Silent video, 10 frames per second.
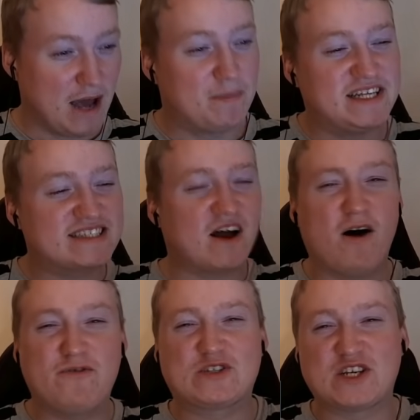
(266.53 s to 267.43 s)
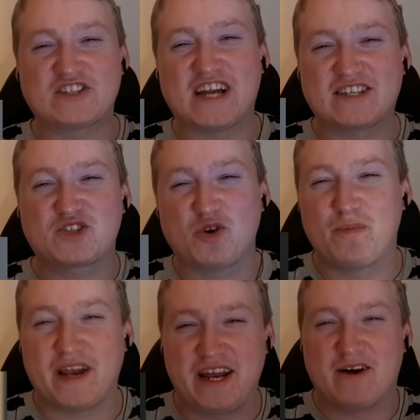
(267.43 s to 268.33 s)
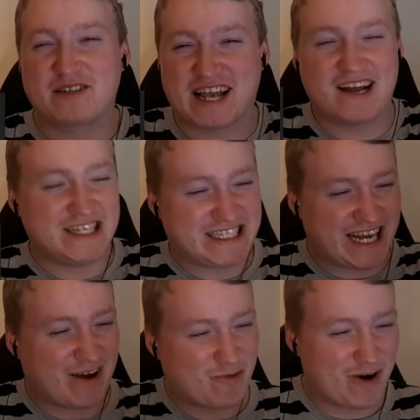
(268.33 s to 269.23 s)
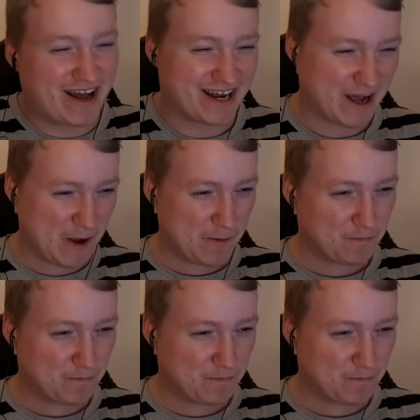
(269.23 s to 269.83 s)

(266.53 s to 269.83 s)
But this officer is not stupid. He knows how to check what.